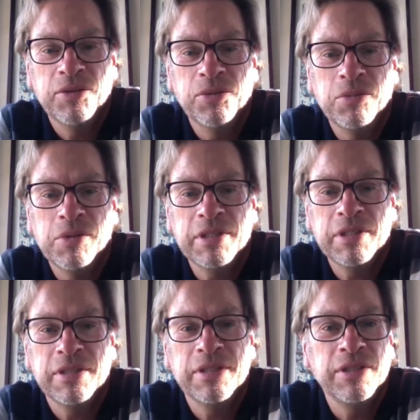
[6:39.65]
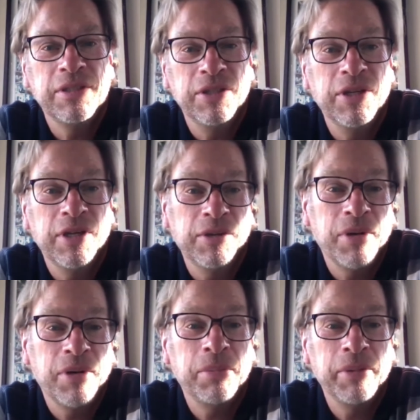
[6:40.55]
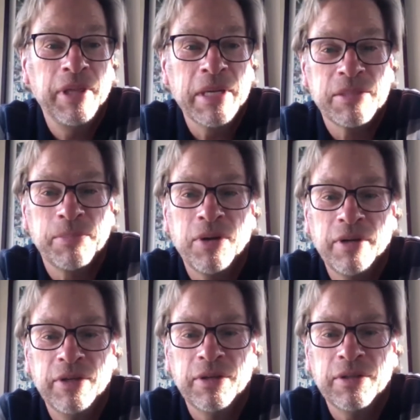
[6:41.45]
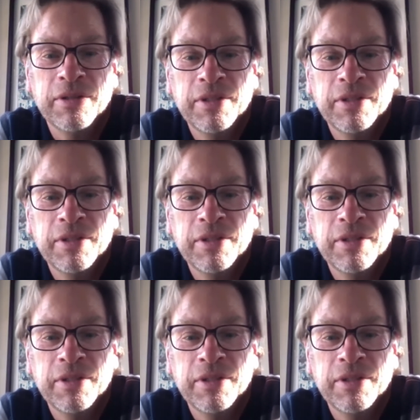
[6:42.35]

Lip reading: was, you know, probably the best part of it all.